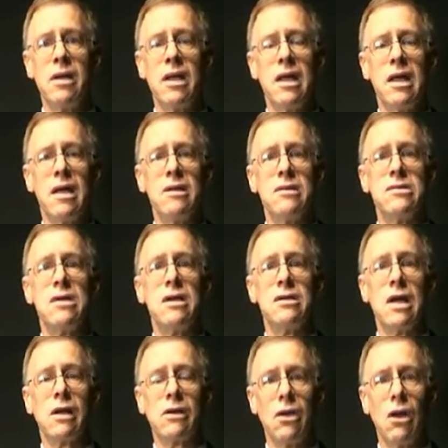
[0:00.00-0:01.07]
as
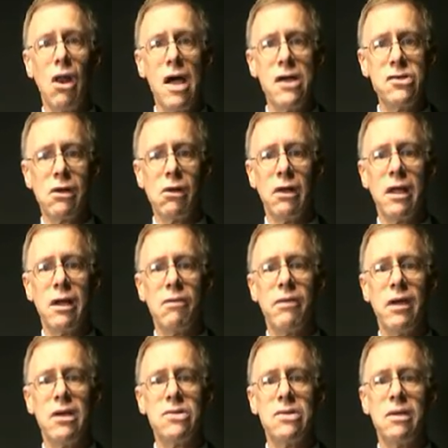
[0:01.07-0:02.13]
technological
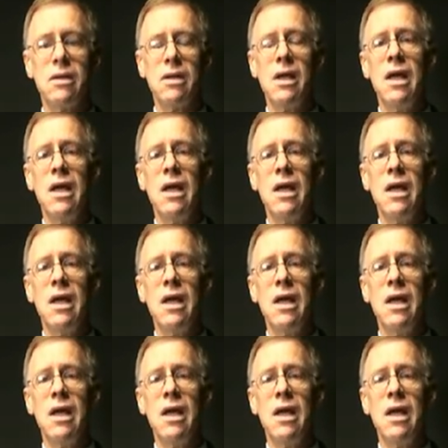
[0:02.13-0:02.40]
innovation,